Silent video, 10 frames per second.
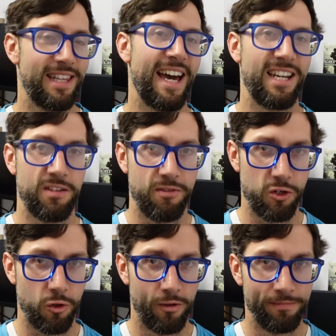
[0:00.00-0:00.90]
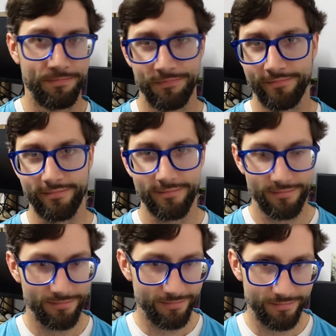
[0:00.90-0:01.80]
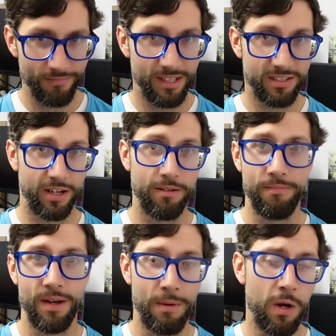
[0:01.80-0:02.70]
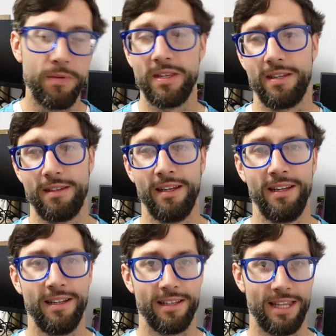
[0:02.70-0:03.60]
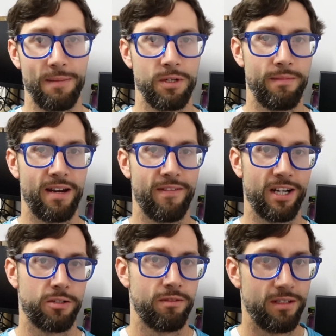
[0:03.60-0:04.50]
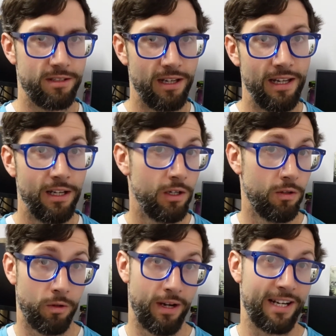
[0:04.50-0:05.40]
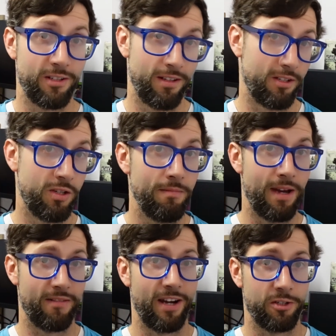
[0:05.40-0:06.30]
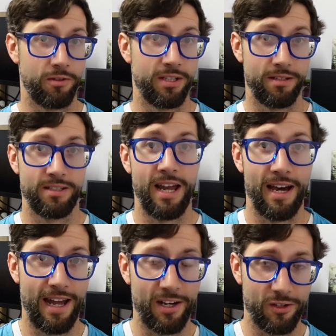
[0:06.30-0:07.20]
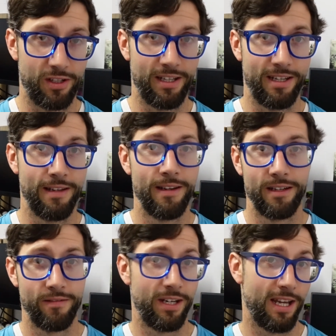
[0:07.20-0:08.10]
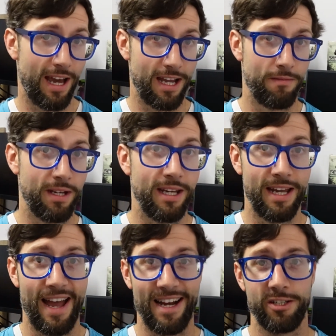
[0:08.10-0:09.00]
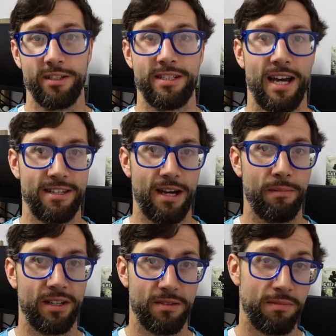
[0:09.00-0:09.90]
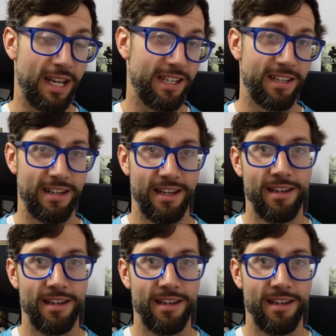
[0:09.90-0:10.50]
that is for sure. So I'm hoping that laptop manufacturers, or actually the chip manufacturers, NVIDIA, AMD, actually start dumping some decent